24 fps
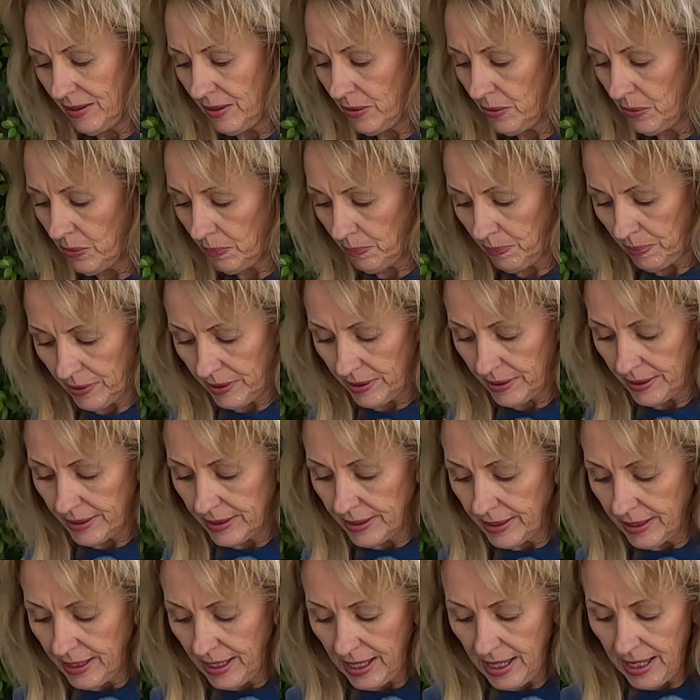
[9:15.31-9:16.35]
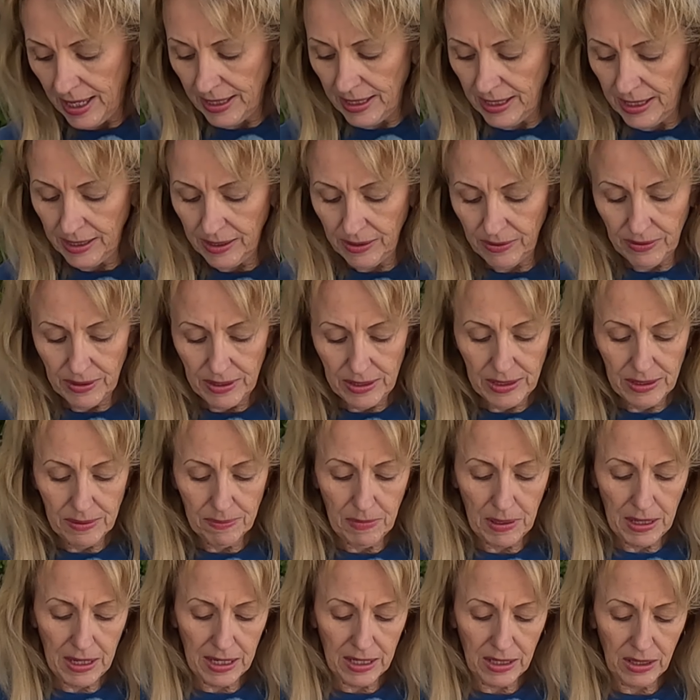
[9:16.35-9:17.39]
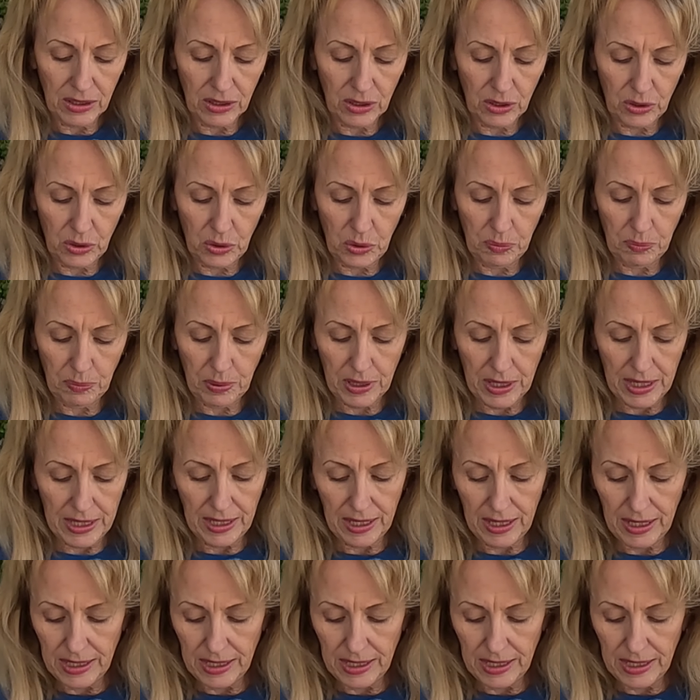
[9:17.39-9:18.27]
Oh, and here is my lupine.